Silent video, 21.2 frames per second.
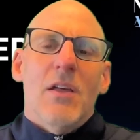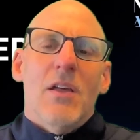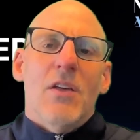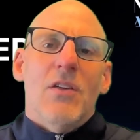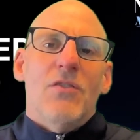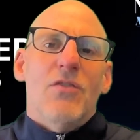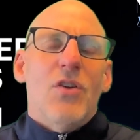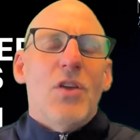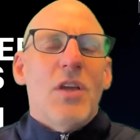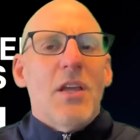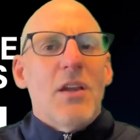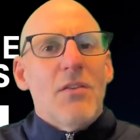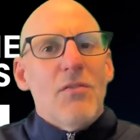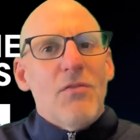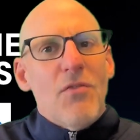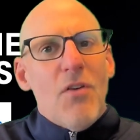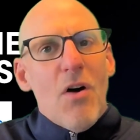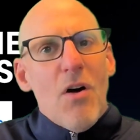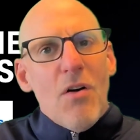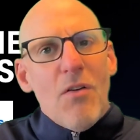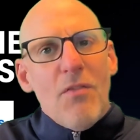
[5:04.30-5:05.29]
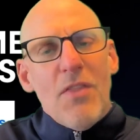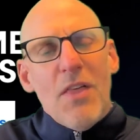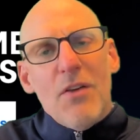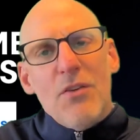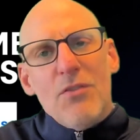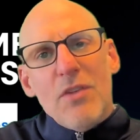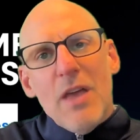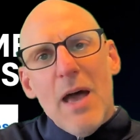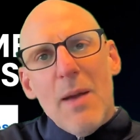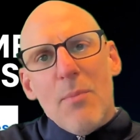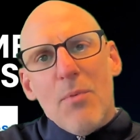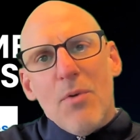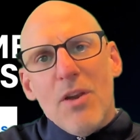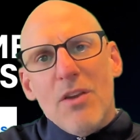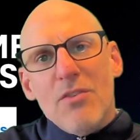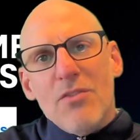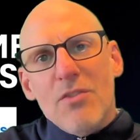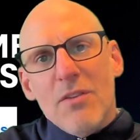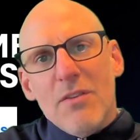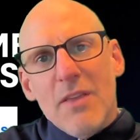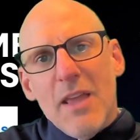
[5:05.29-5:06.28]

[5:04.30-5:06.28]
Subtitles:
So you can involve those operational